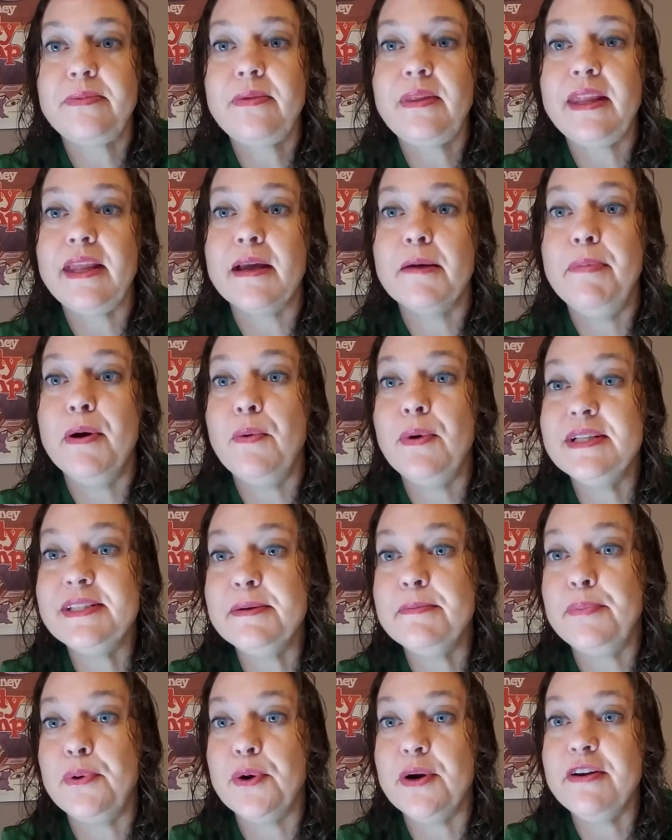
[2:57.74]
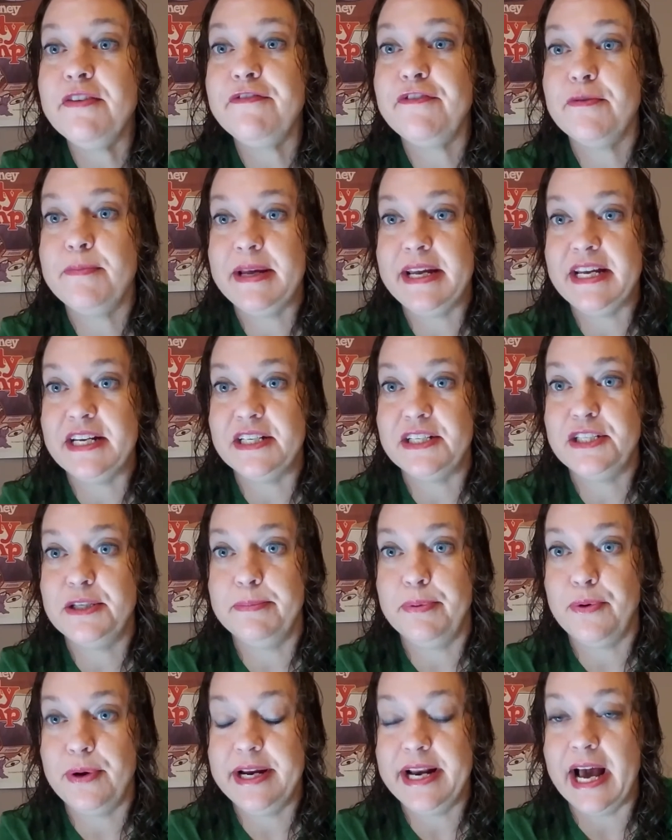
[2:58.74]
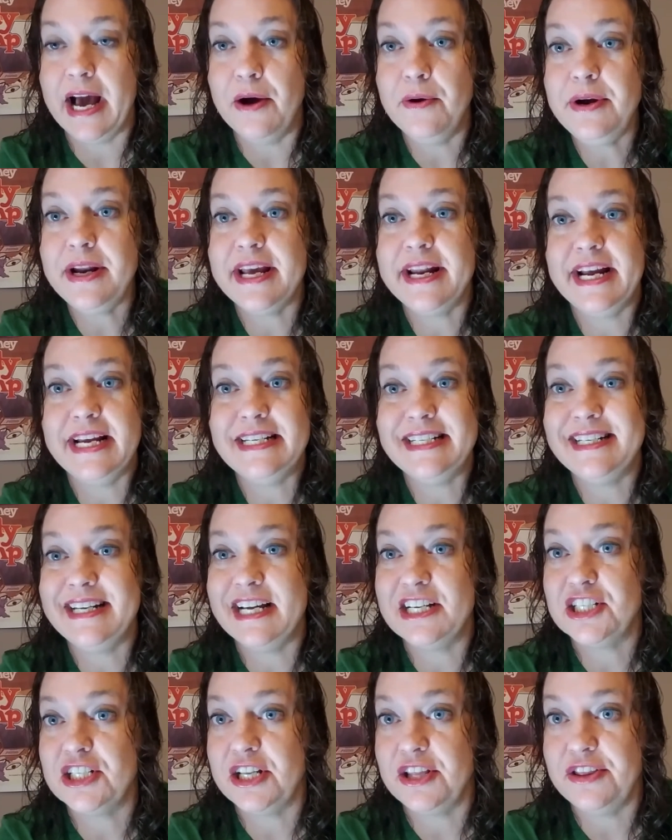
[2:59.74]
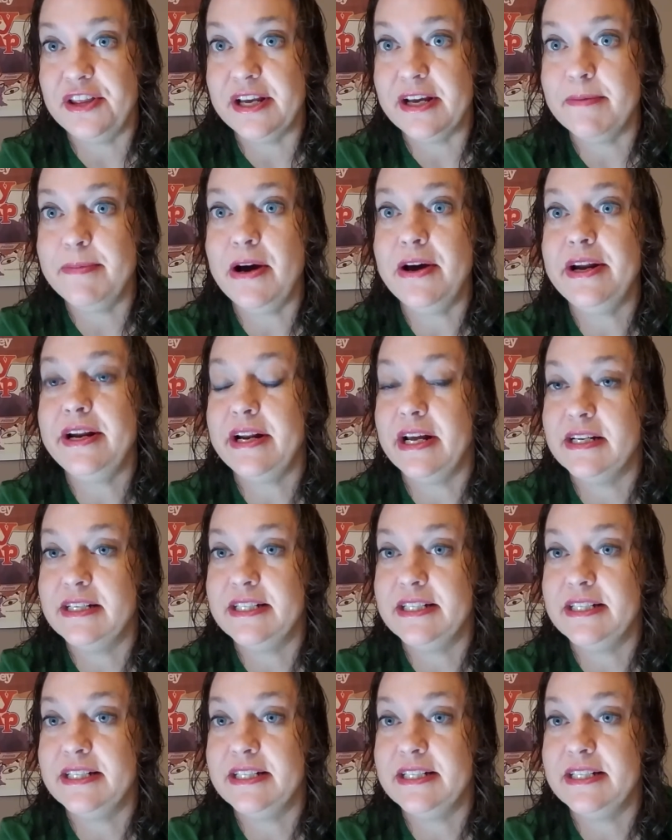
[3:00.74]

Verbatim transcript: But what's important for me to point out, and I didn't actually think about it until